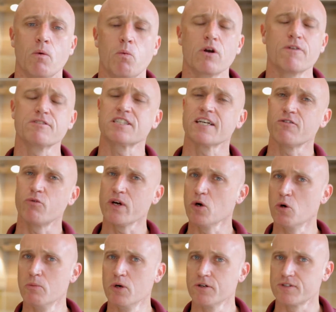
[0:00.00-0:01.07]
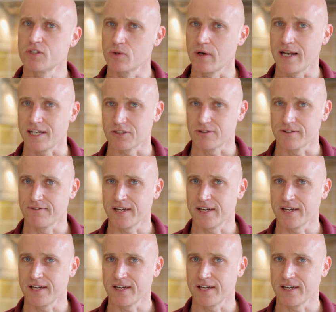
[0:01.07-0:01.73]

Well, obviously, if we all move to electric